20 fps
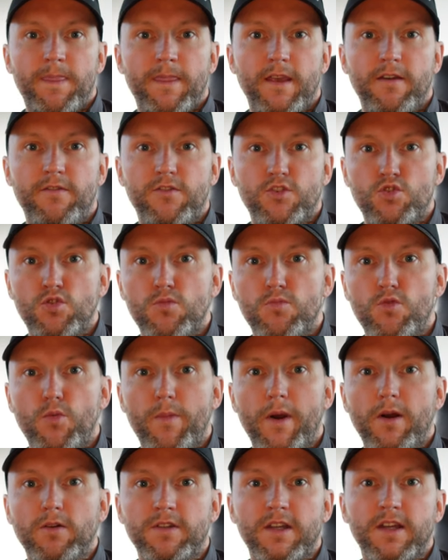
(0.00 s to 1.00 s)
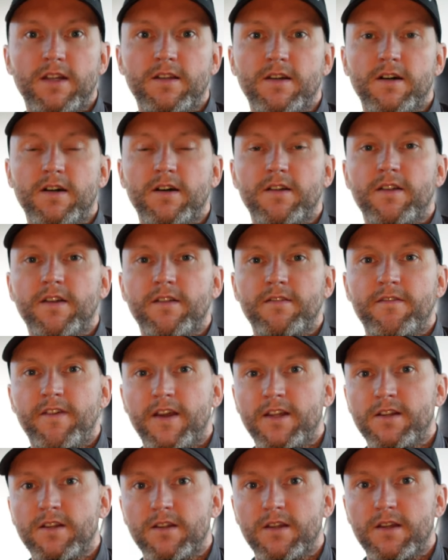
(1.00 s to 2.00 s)
If there's no mobile data, then
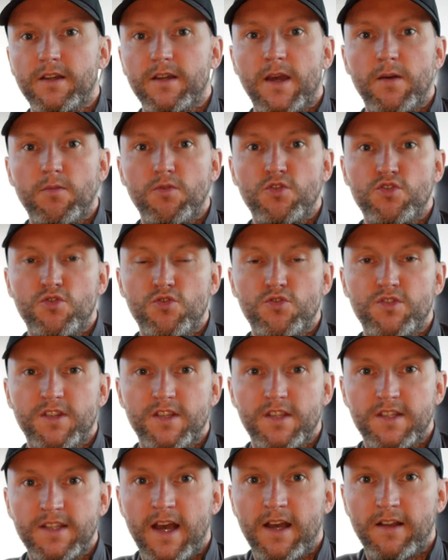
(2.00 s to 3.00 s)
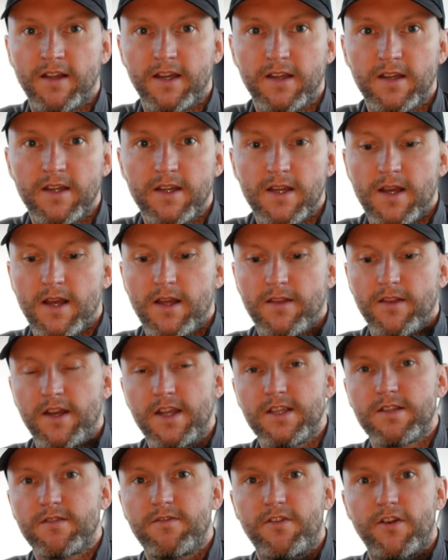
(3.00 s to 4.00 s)
finally it would use the satellite. The
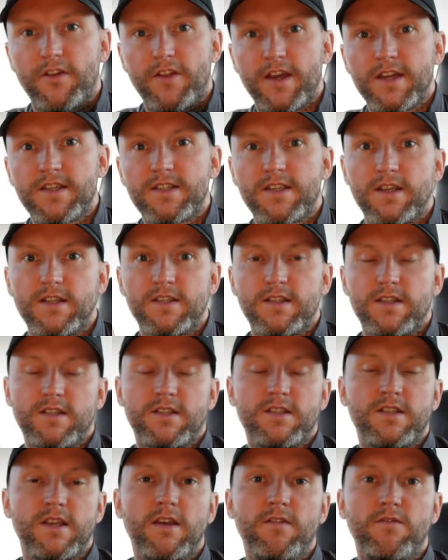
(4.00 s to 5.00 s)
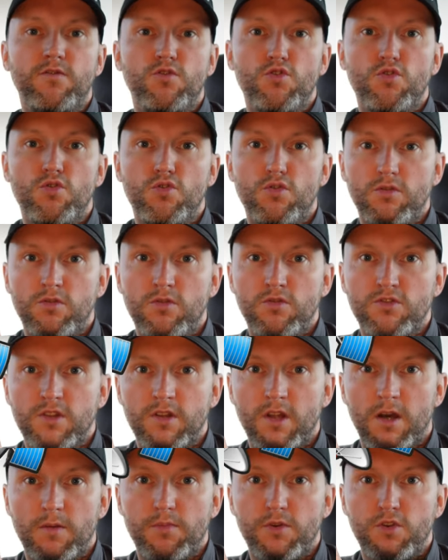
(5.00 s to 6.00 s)
reason for this is to save you
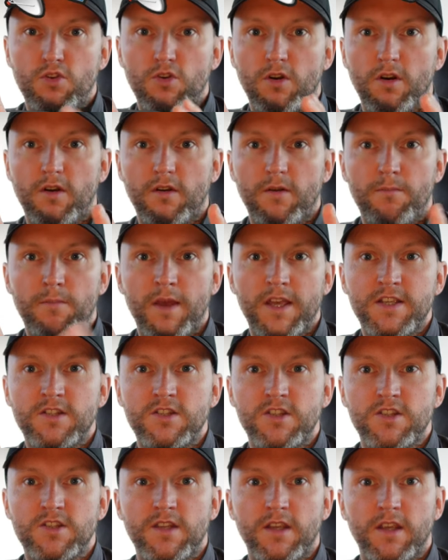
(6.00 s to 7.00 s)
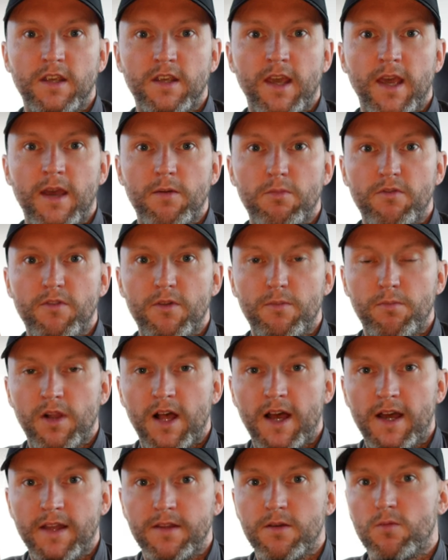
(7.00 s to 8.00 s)
using up your messages that you get with the
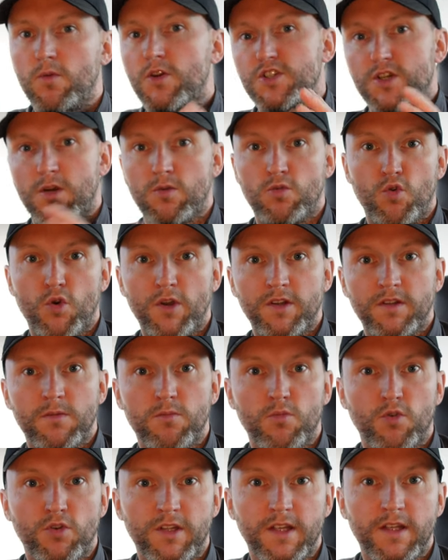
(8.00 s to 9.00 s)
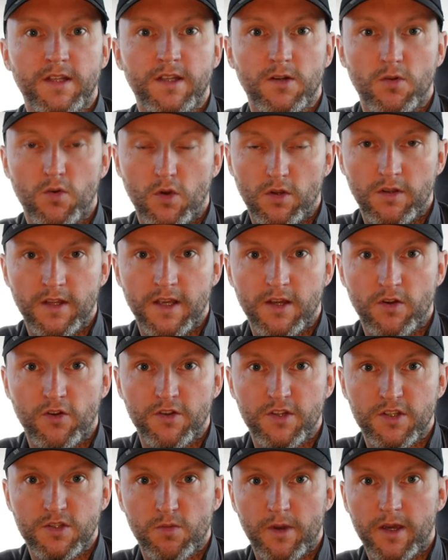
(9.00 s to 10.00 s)
plan, which I'll go into more detail later
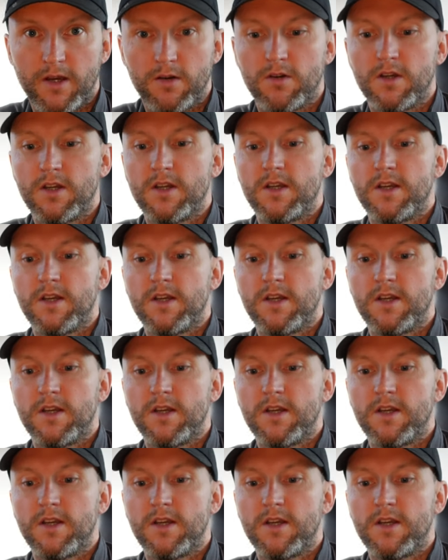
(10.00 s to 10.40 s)
on as well.